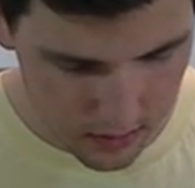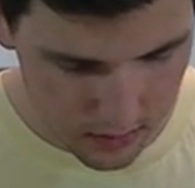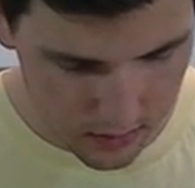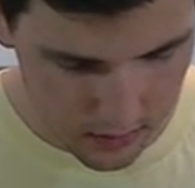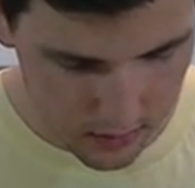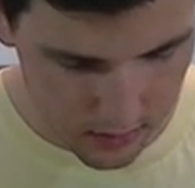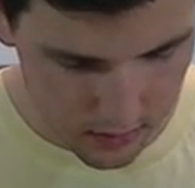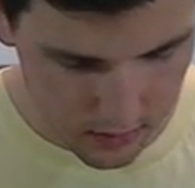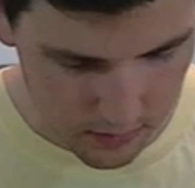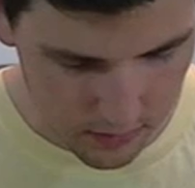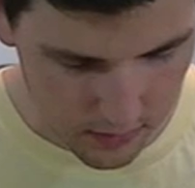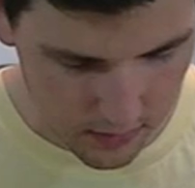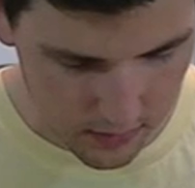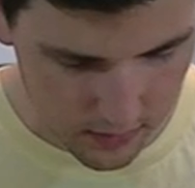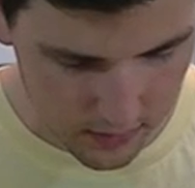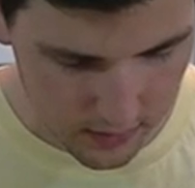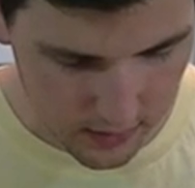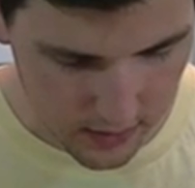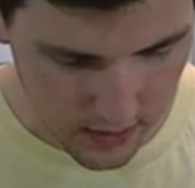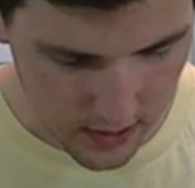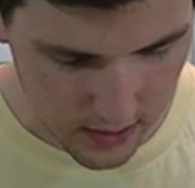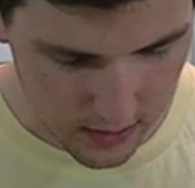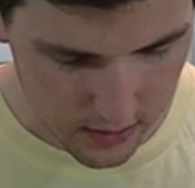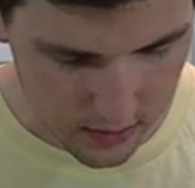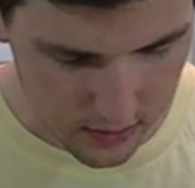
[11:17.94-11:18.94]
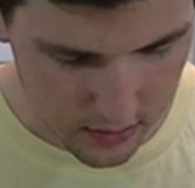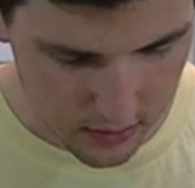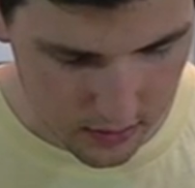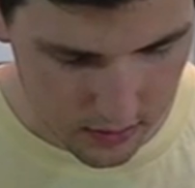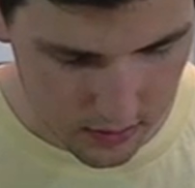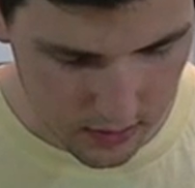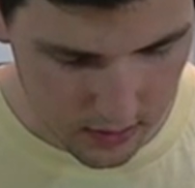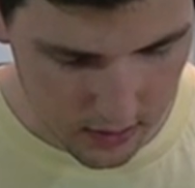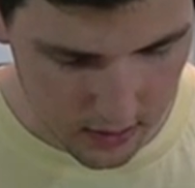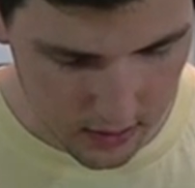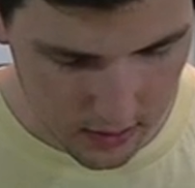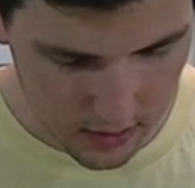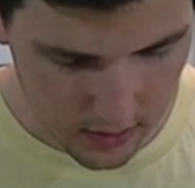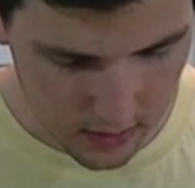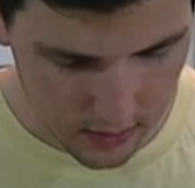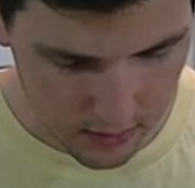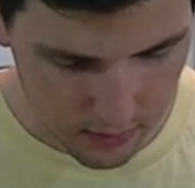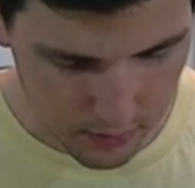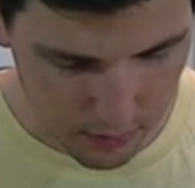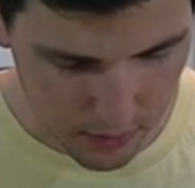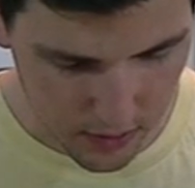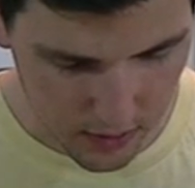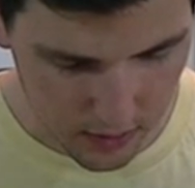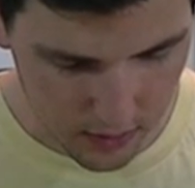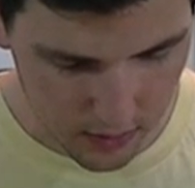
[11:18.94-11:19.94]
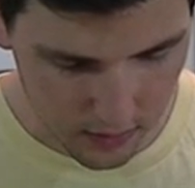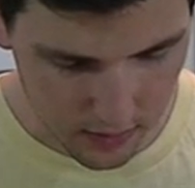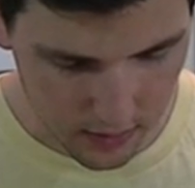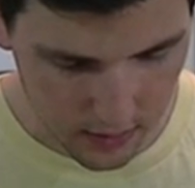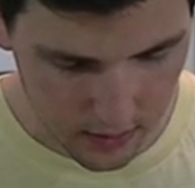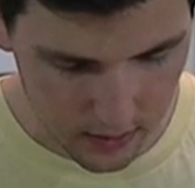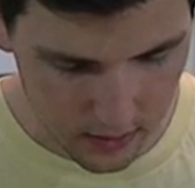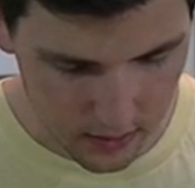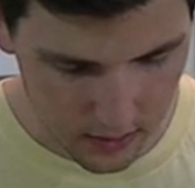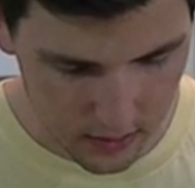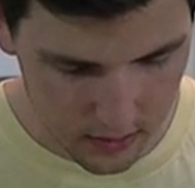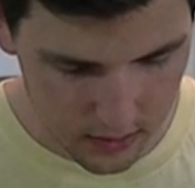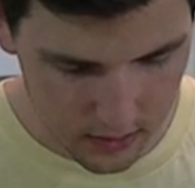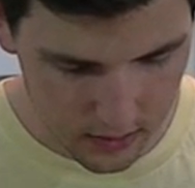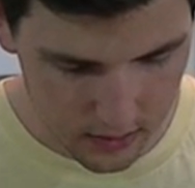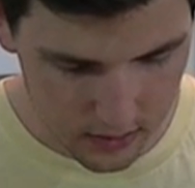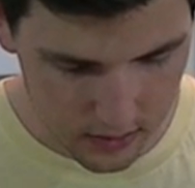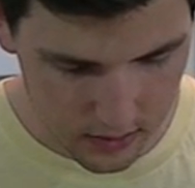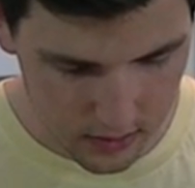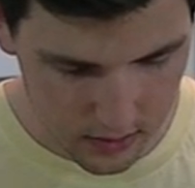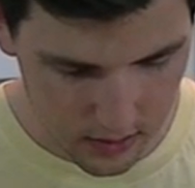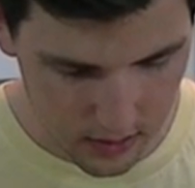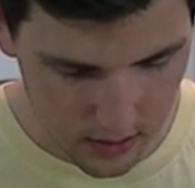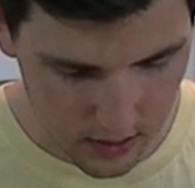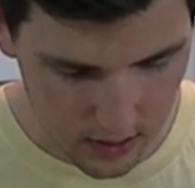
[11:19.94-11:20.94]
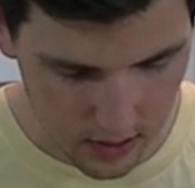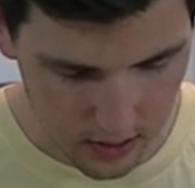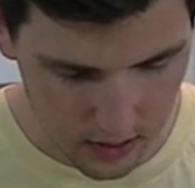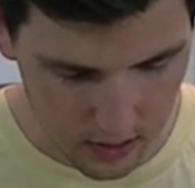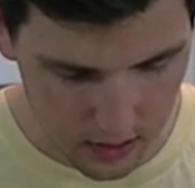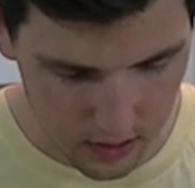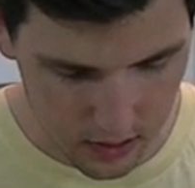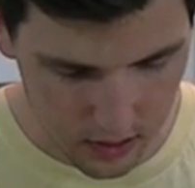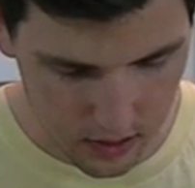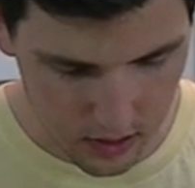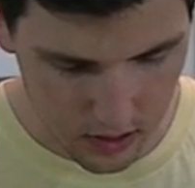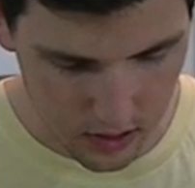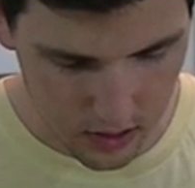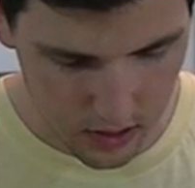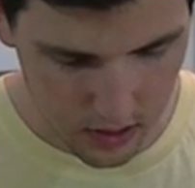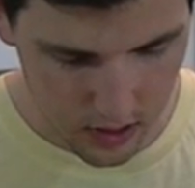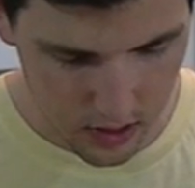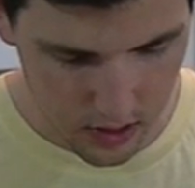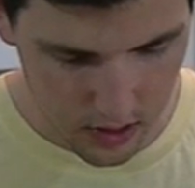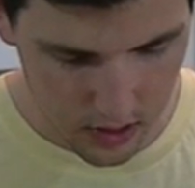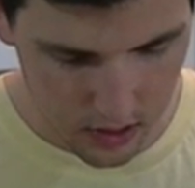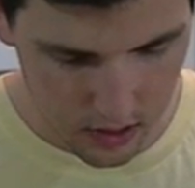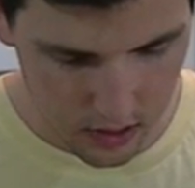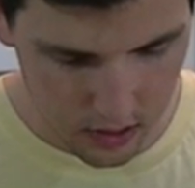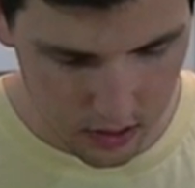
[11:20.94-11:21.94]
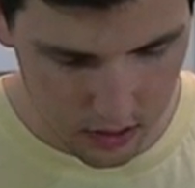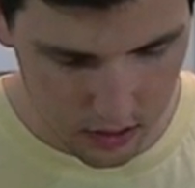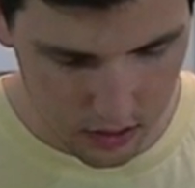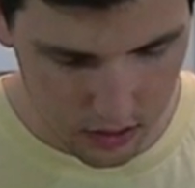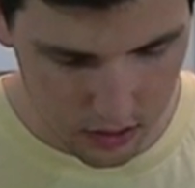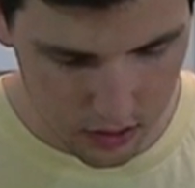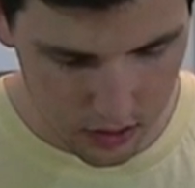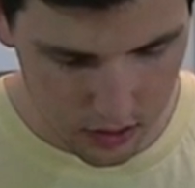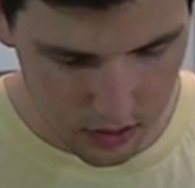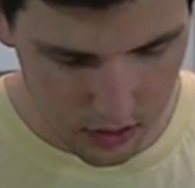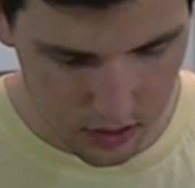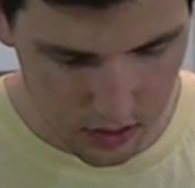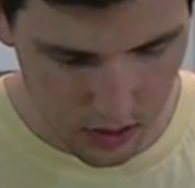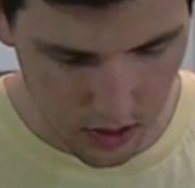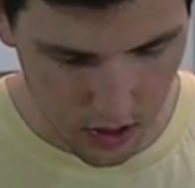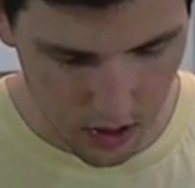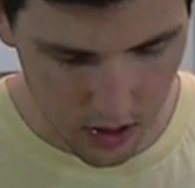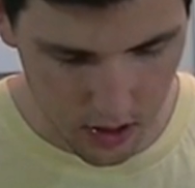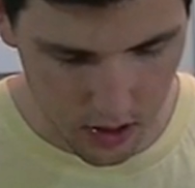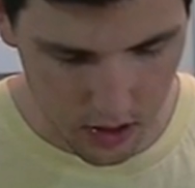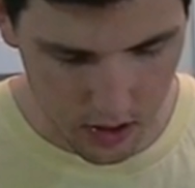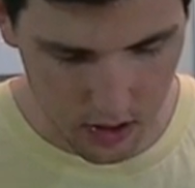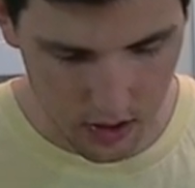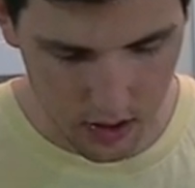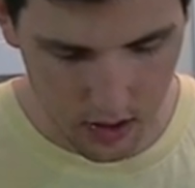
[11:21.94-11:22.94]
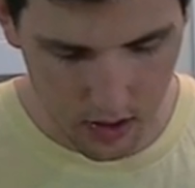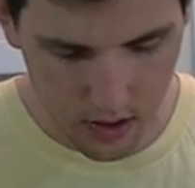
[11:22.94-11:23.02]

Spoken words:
some of the Gastrique and pickled onions and Chard.